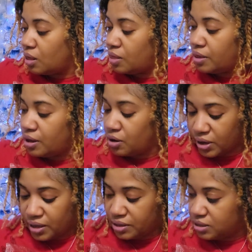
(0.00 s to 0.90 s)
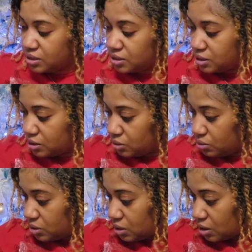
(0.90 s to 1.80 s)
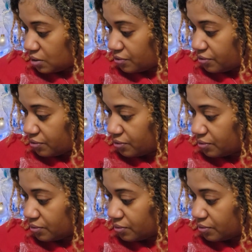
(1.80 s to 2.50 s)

Then, okay, this is the new stuff.